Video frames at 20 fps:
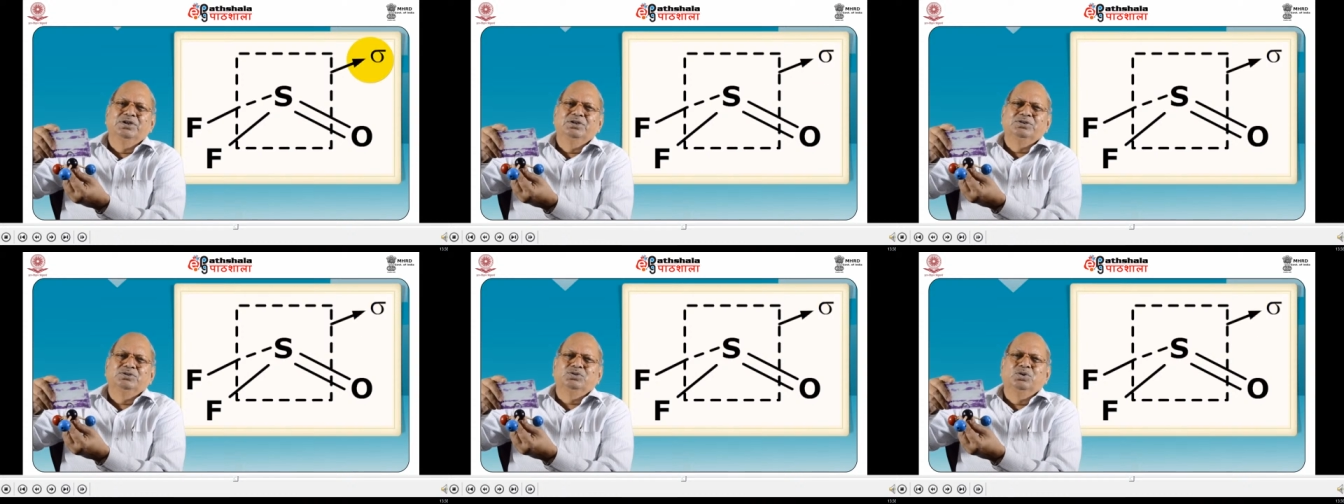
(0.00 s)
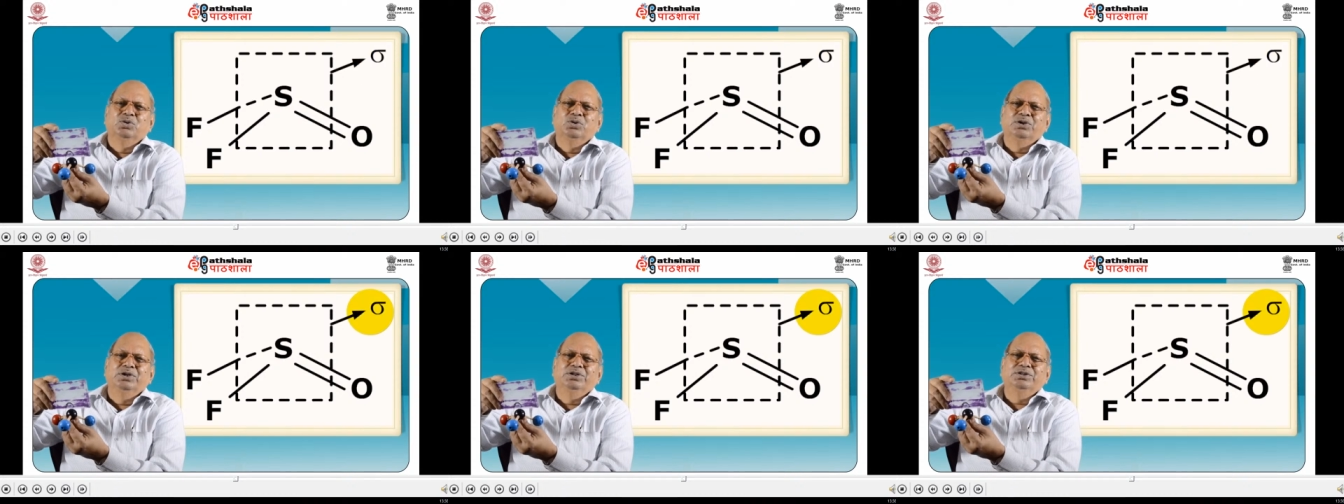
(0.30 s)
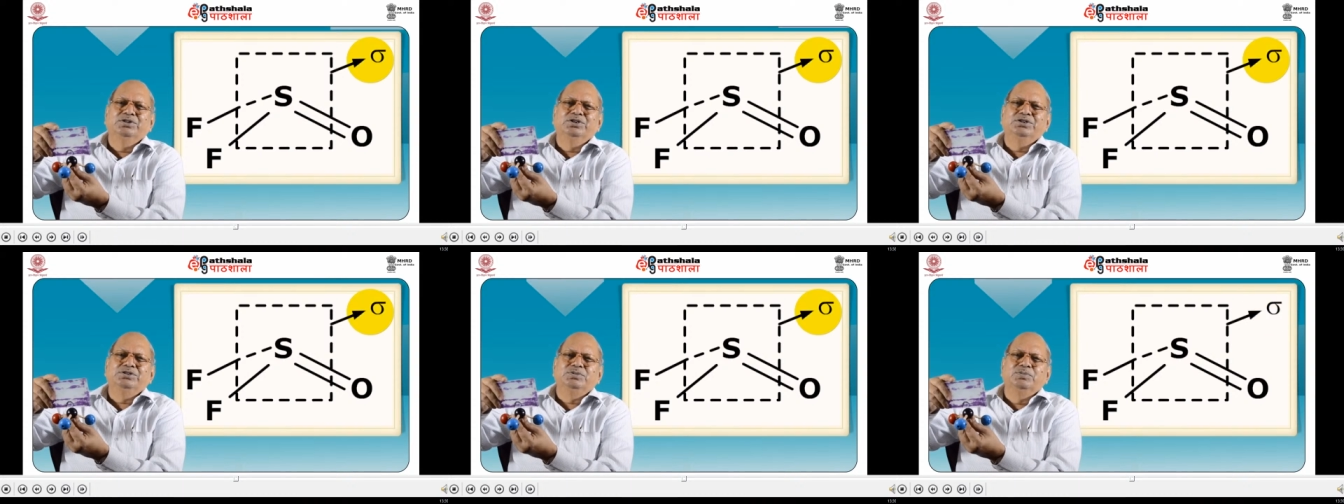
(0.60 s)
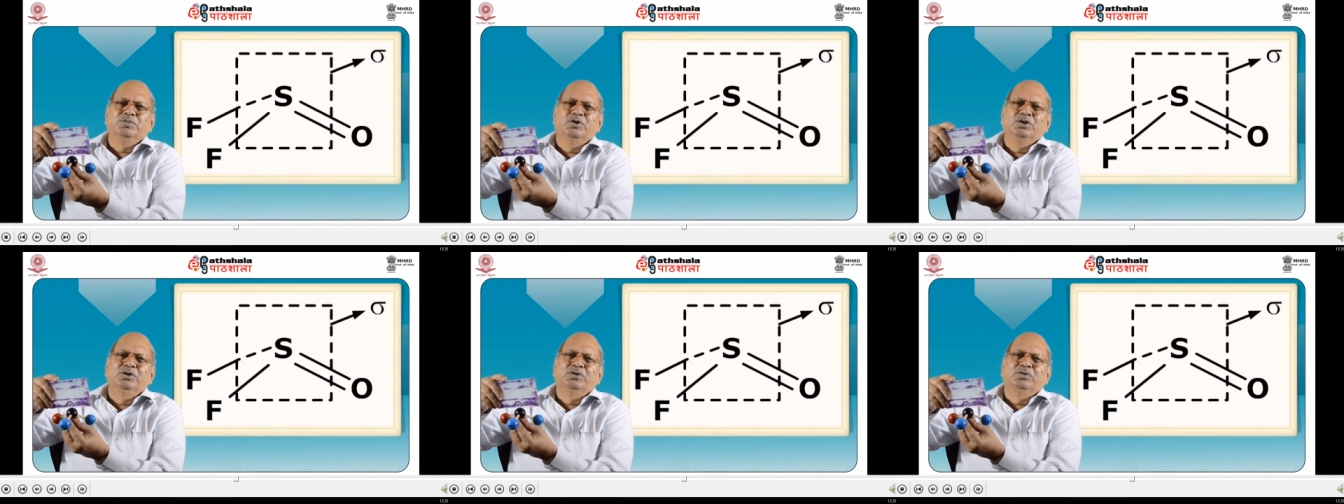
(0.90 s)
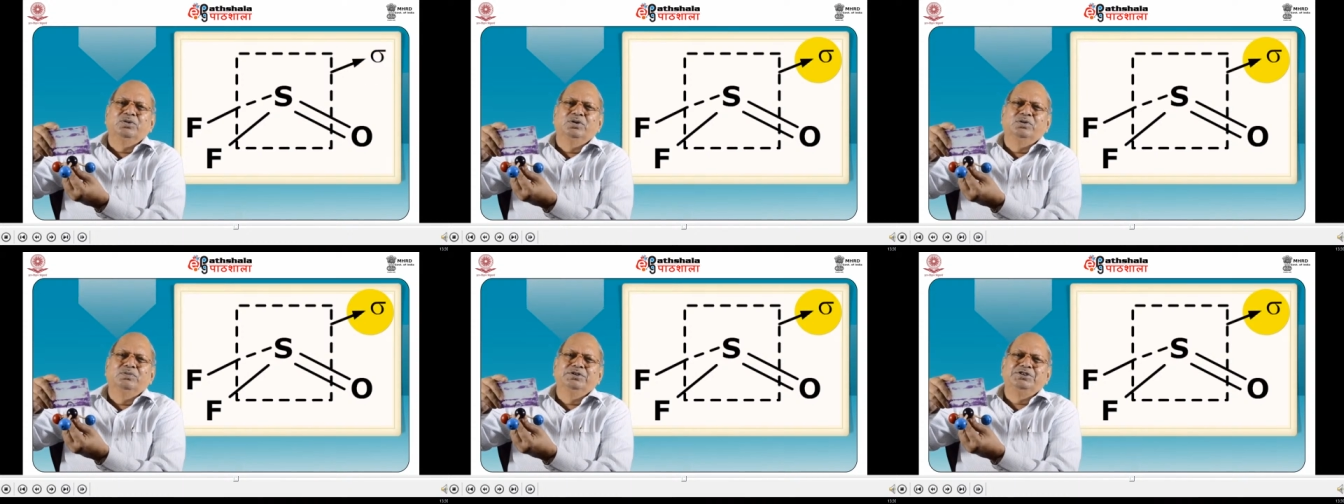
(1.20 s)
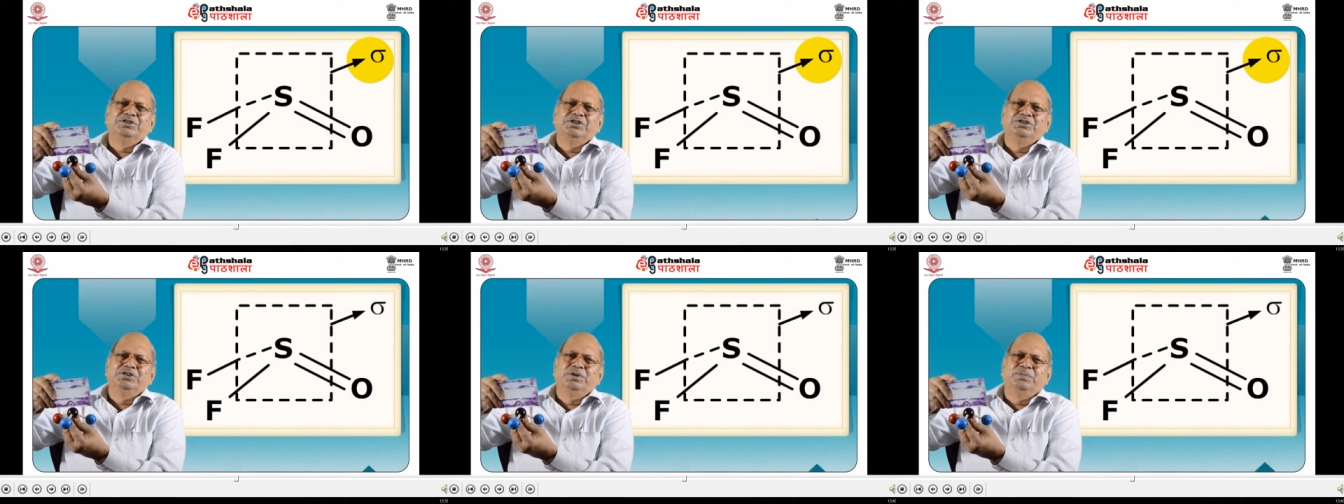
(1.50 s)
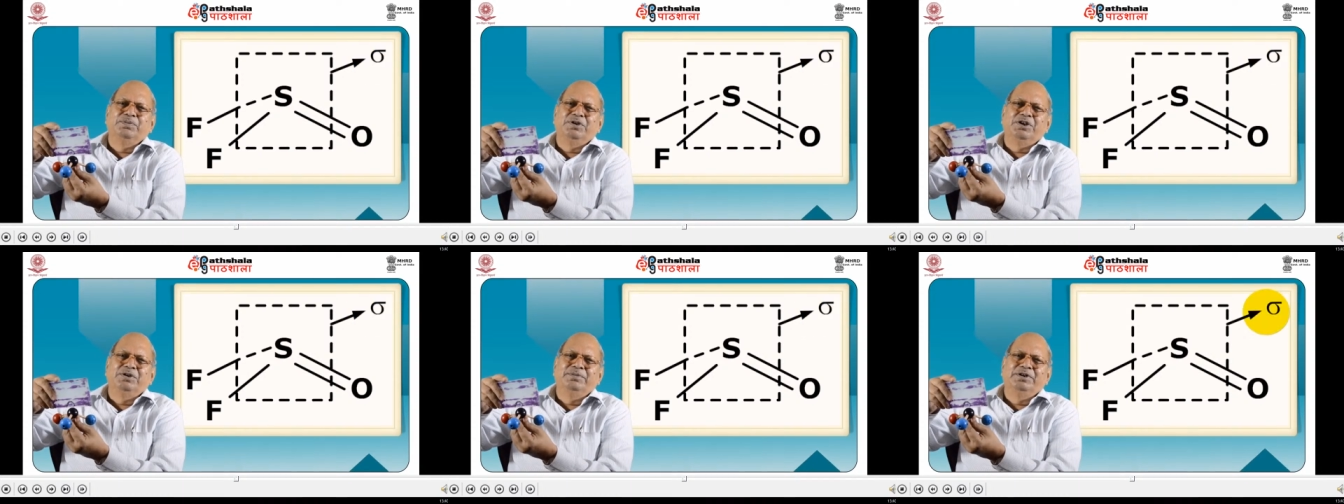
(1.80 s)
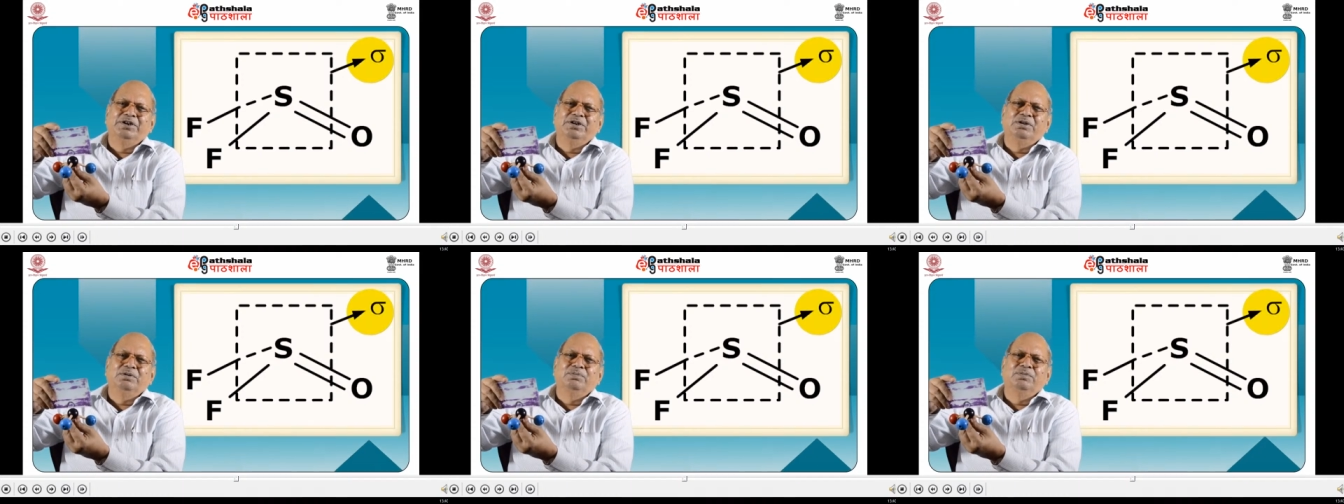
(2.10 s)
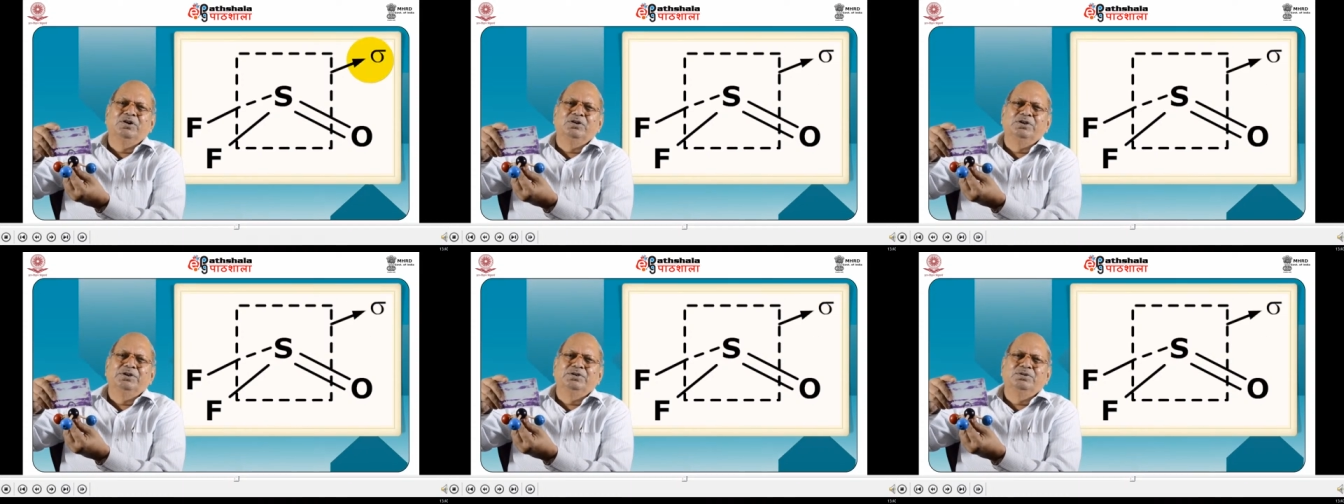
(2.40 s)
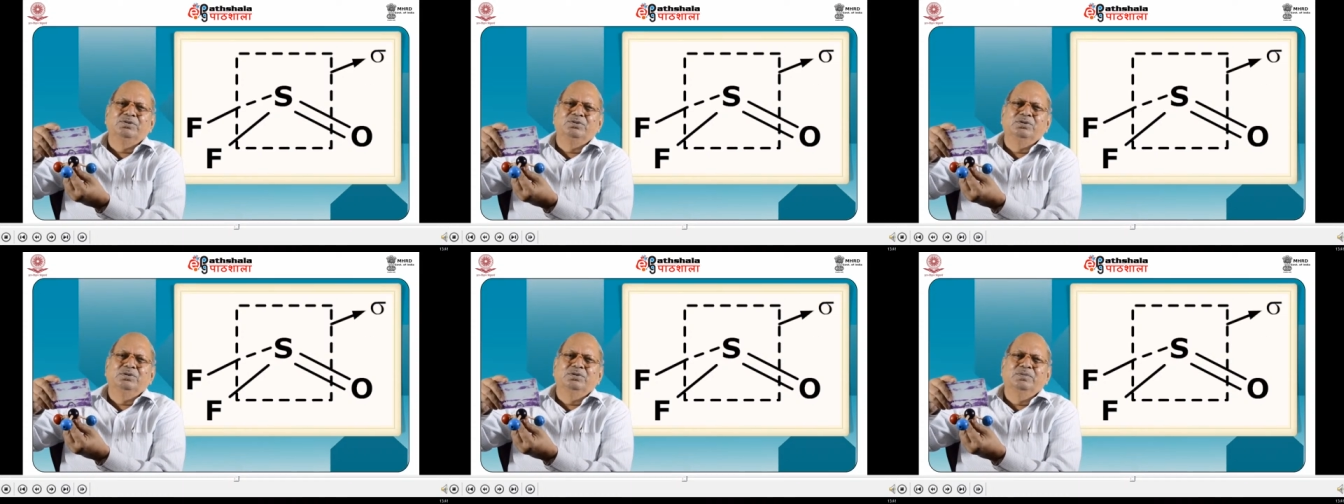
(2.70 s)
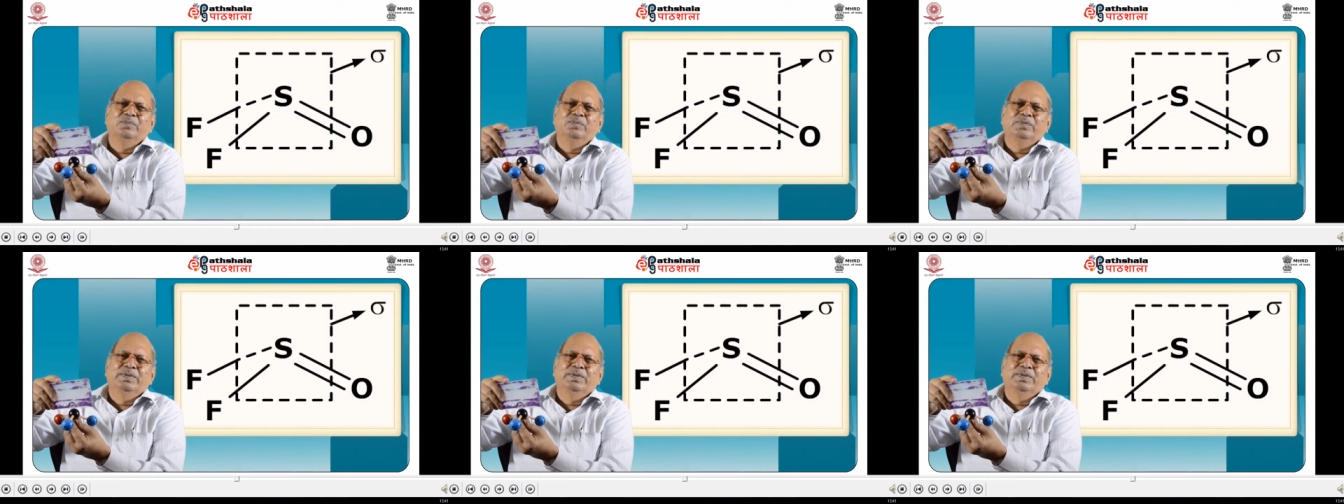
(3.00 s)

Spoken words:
So, in this molecule, which is a pyramidal molecule,